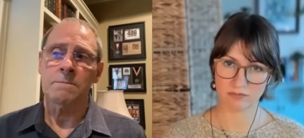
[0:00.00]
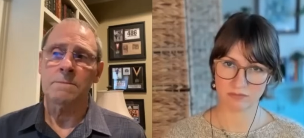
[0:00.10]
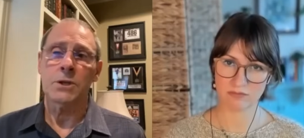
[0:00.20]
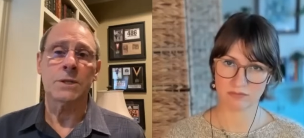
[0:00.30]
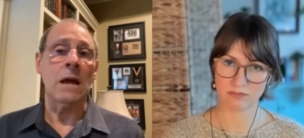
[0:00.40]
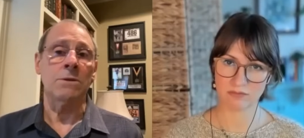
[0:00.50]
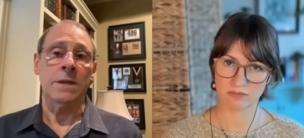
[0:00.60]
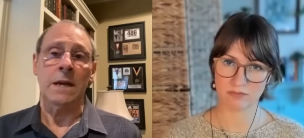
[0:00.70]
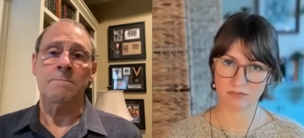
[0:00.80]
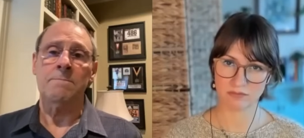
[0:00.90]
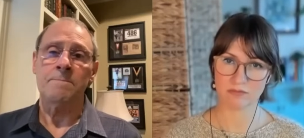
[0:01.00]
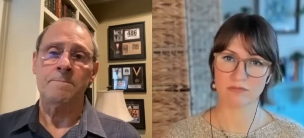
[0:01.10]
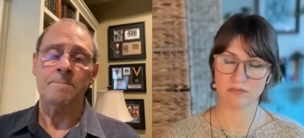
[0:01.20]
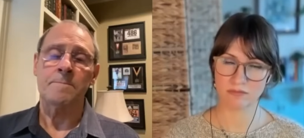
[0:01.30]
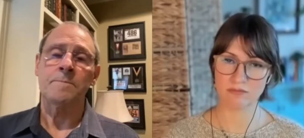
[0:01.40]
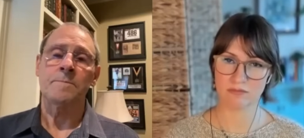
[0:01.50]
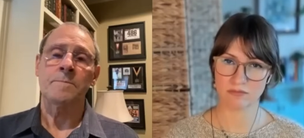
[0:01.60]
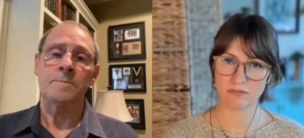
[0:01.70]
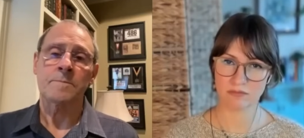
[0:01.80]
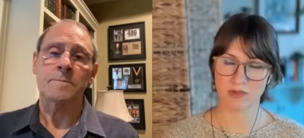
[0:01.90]
Speaker 1: discount that.
Speaker 2: Mm-hmm.
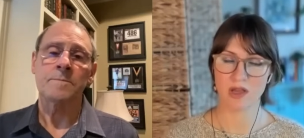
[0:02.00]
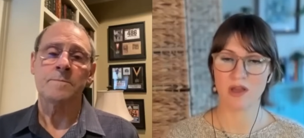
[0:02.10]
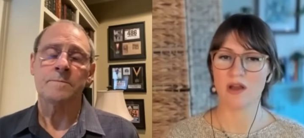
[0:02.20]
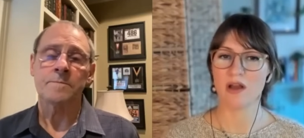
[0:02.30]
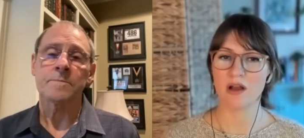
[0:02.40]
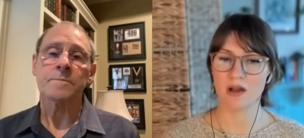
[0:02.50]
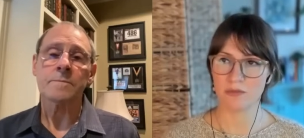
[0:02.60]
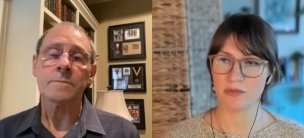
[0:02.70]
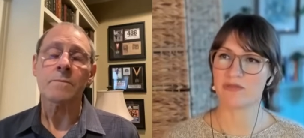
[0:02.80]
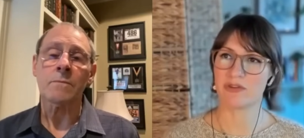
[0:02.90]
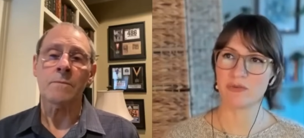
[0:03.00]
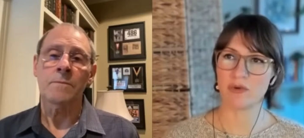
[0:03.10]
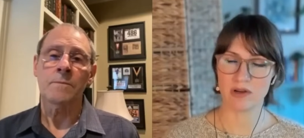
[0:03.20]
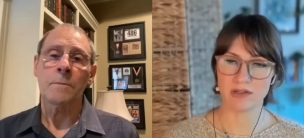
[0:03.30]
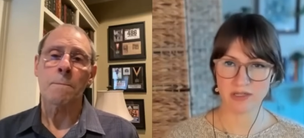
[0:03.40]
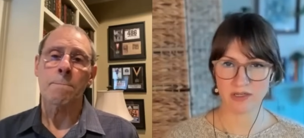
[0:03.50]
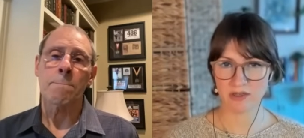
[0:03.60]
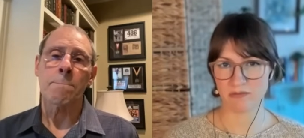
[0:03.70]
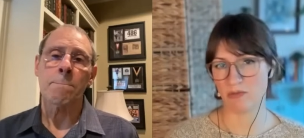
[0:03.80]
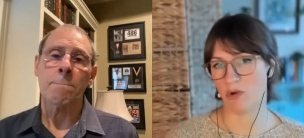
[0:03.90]
Um, if you want to take
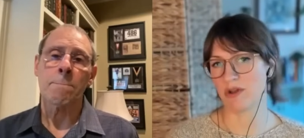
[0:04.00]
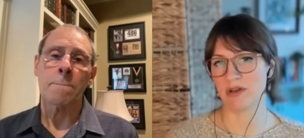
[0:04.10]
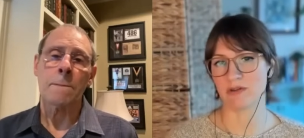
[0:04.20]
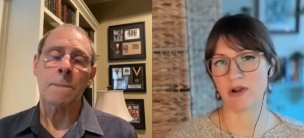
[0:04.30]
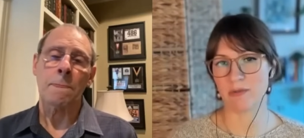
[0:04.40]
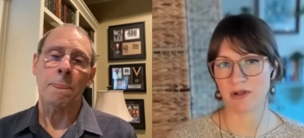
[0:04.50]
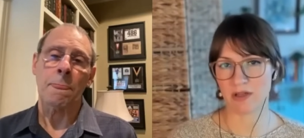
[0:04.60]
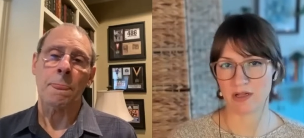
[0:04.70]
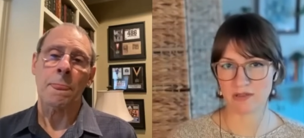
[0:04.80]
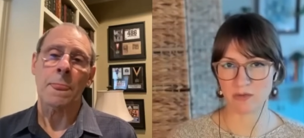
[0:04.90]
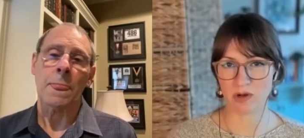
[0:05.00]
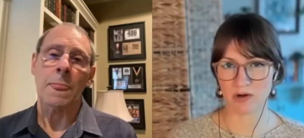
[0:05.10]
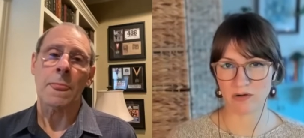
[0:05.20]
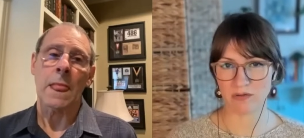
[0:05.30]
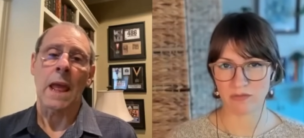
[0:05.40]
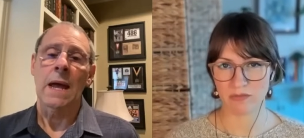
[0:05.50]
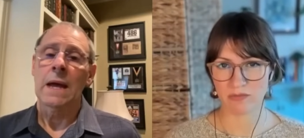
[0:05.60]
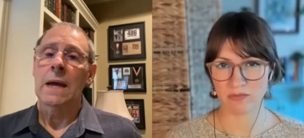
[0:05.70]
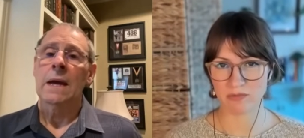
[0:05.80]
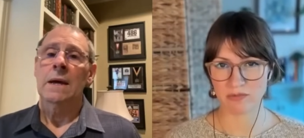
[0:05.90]
a moment and grab a glass of water
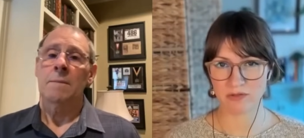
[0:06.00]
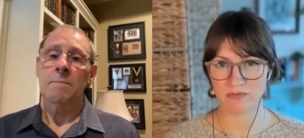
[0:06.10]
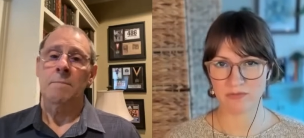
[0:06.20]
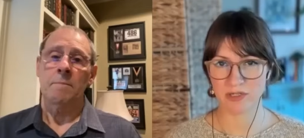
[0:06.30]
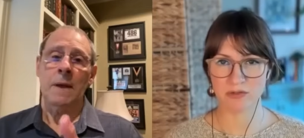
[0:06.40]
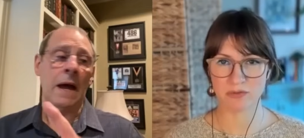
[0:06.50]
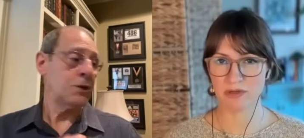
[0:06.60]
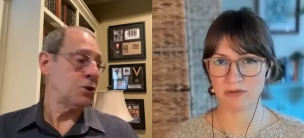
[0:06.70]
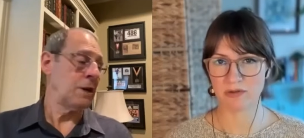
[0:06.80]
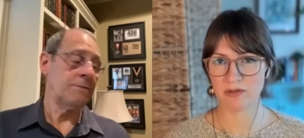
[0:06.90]
to finish,
Speaker 1: I should have